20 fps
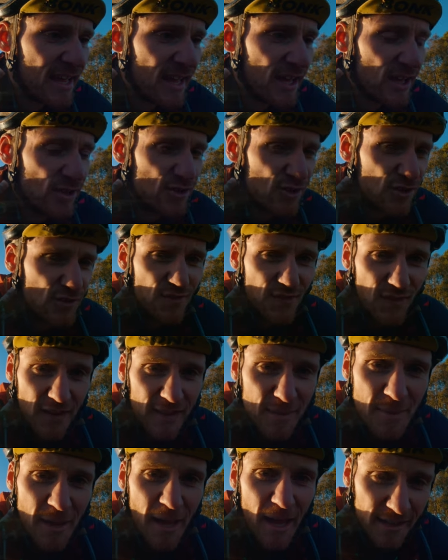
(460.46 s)
you just feel
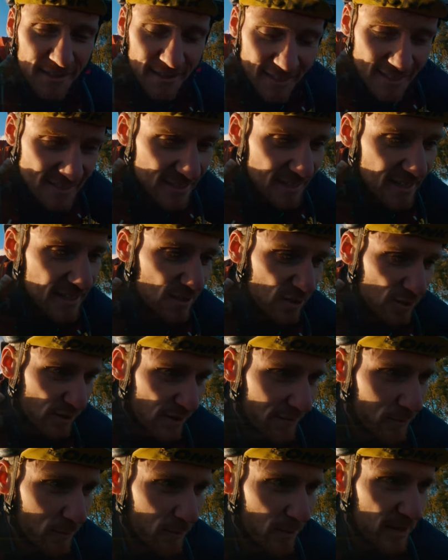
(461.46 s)
a bit uneasy on the
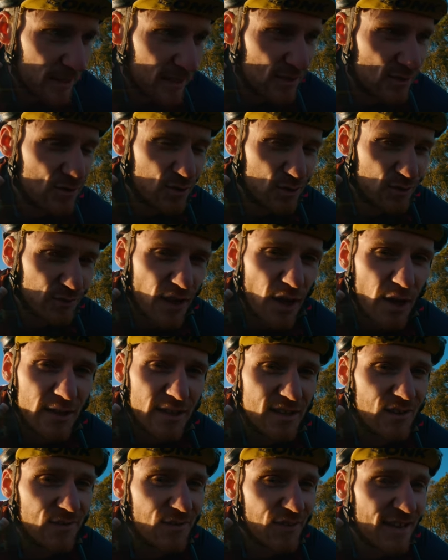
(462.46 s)
gravel bike. You're sort of going
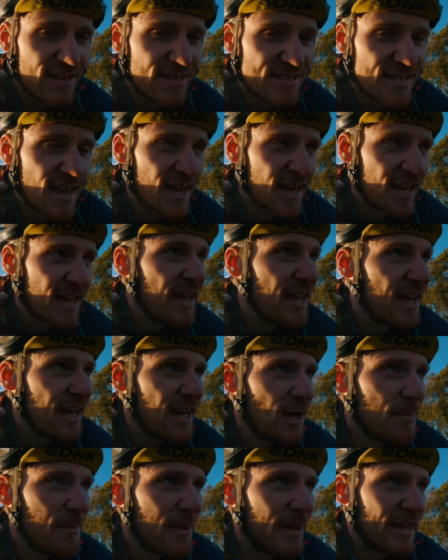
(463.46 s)
into things
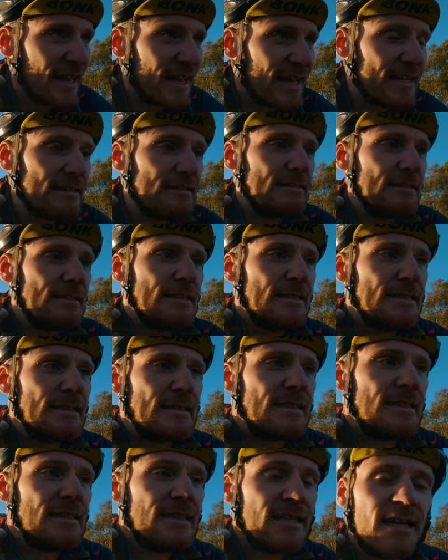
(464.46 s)
a bit like,
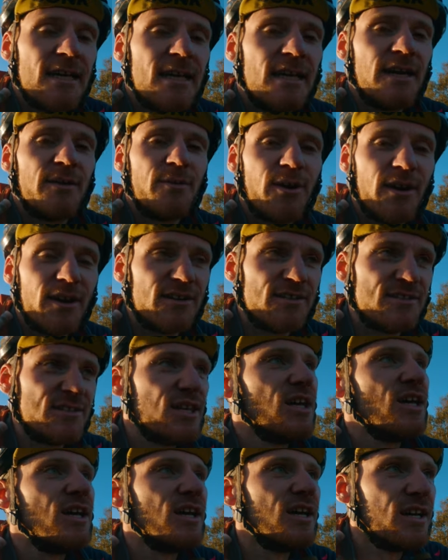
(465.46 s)
ugh! Whereas
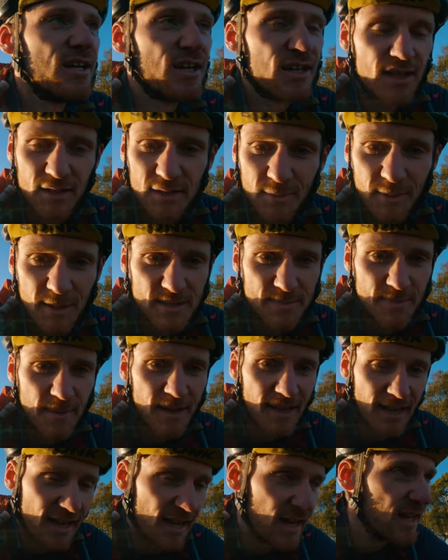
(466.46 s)
on the plus
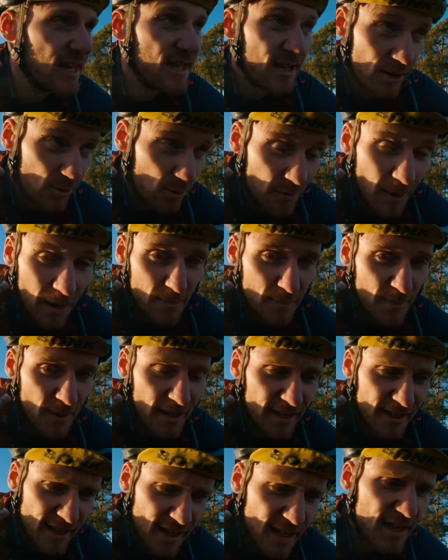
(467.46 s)
bike or a mountain
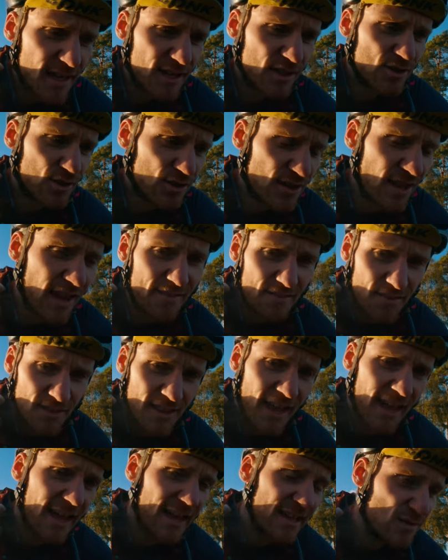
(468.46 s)
bike, just having
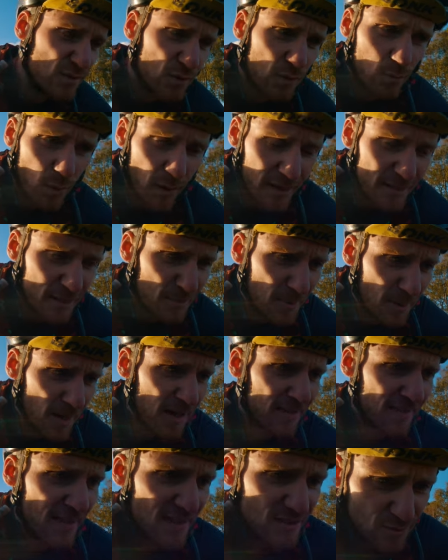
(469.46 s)
that sort of wider
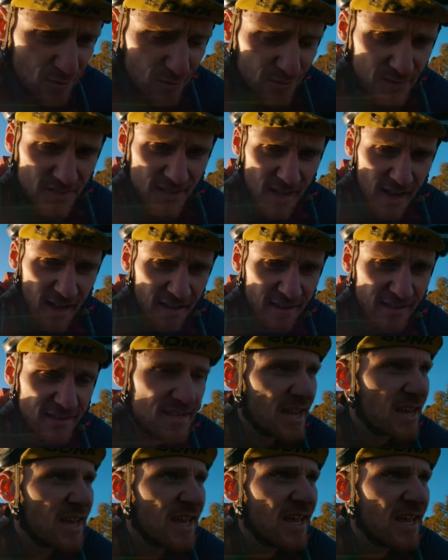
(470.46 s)
bar, that sort of stance,